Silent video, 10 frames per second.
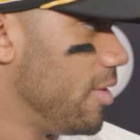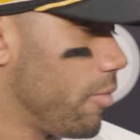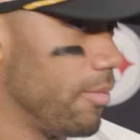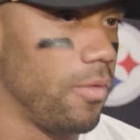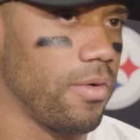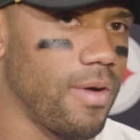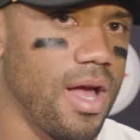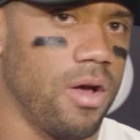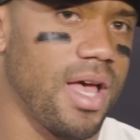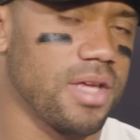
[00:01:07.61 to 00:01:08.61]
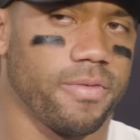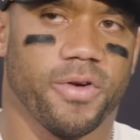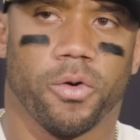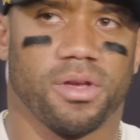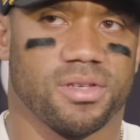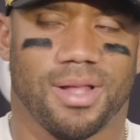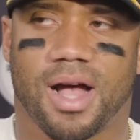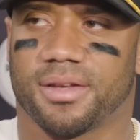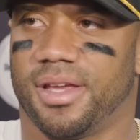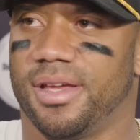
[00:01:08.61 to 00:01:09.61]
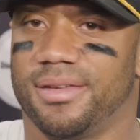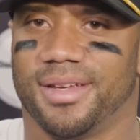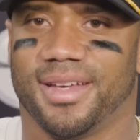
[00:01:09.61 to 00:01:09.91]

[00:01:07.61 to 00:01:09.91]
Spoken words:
We're moving around. Guys are focused, locked in,